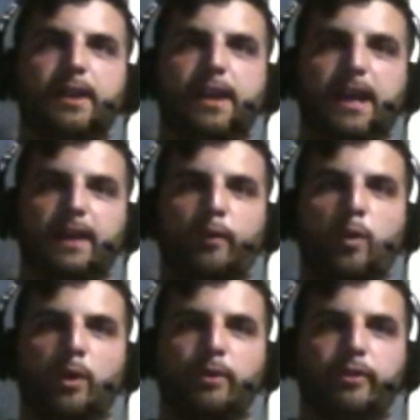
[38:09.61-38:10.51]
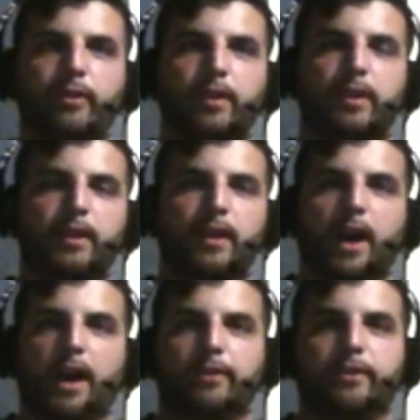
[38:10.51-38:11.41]
And of course,
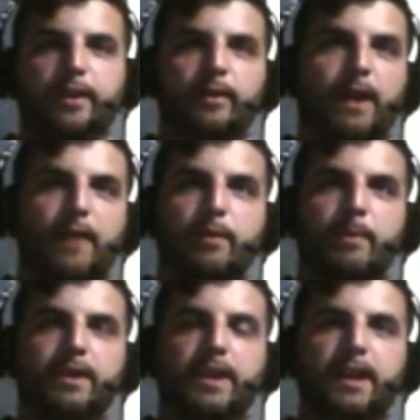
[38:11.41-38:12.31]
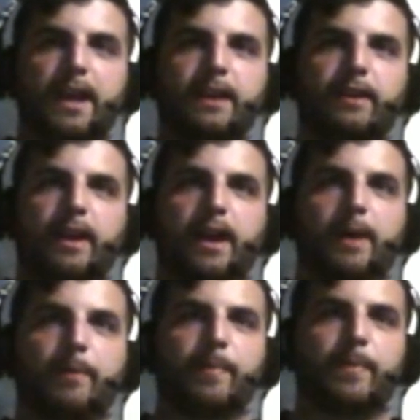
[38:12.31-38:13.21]
us here every Monday night.
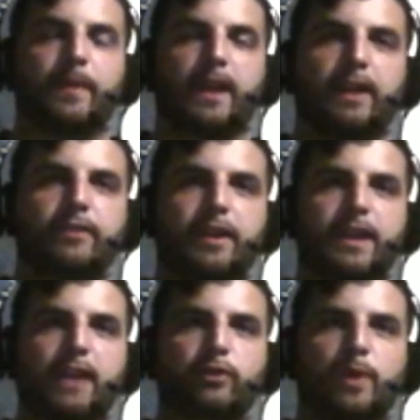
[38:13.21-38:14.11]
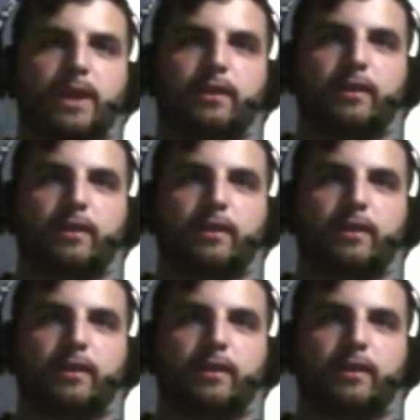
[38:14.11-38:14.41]
Like I said, next week